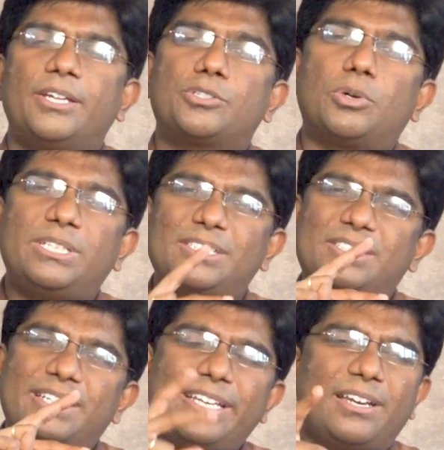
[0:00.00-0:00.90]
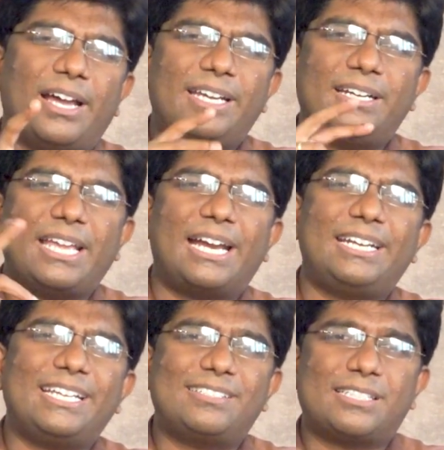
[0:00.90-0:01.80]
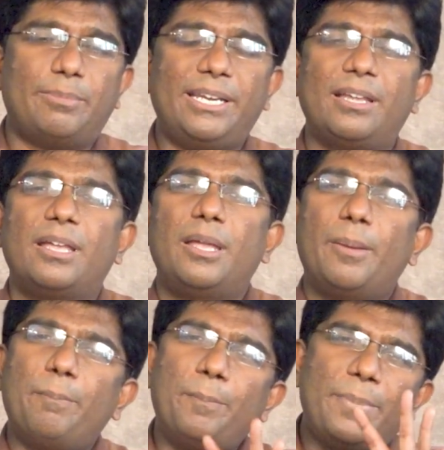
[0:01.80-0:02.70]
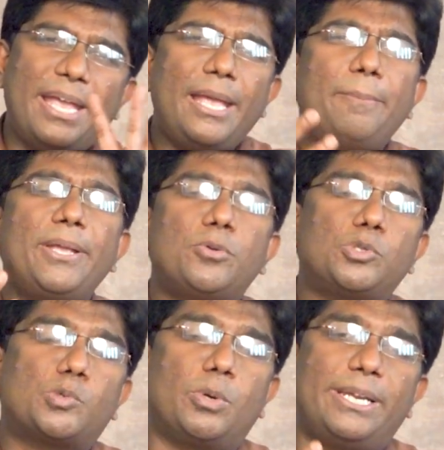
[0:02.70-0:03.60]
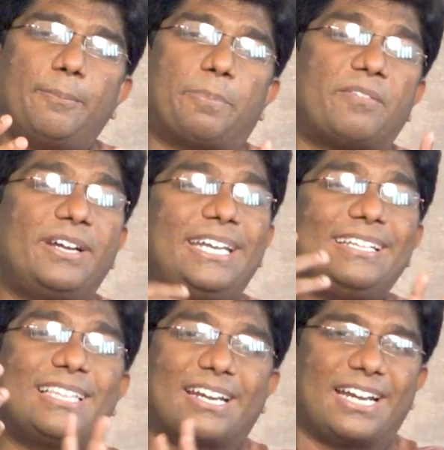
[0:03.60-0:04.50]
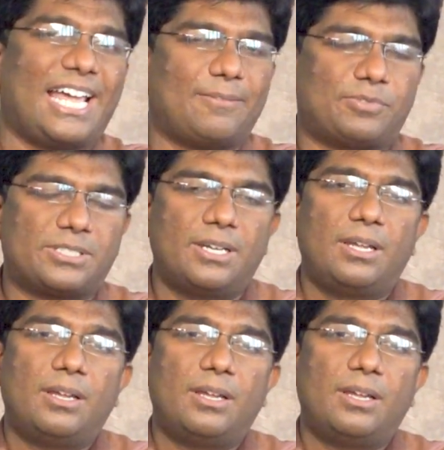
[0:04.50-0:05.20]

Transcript: So, this steroid and the antihistamine may be useful in preventing the relapse.